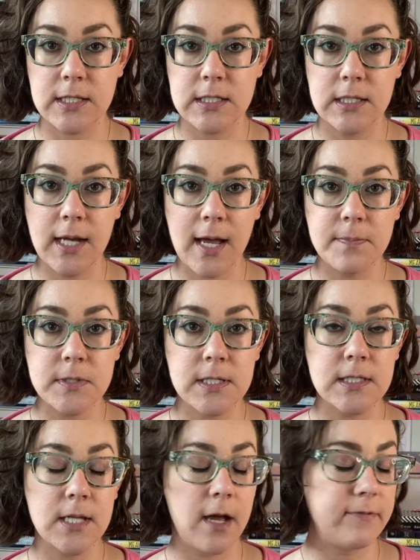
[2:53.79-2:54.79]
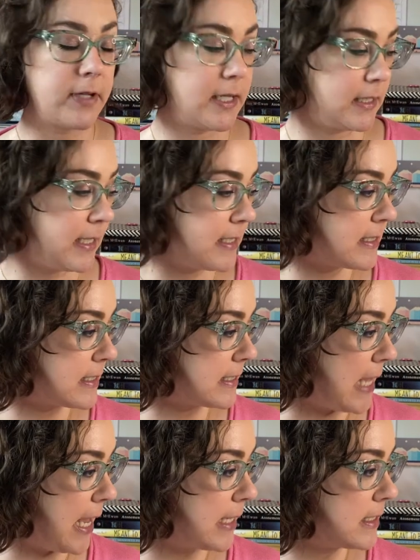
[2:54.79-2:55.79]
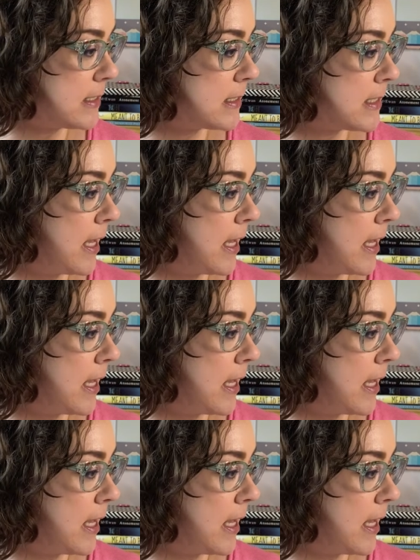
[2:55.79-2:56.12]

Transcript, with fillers: synopsis of it. It says,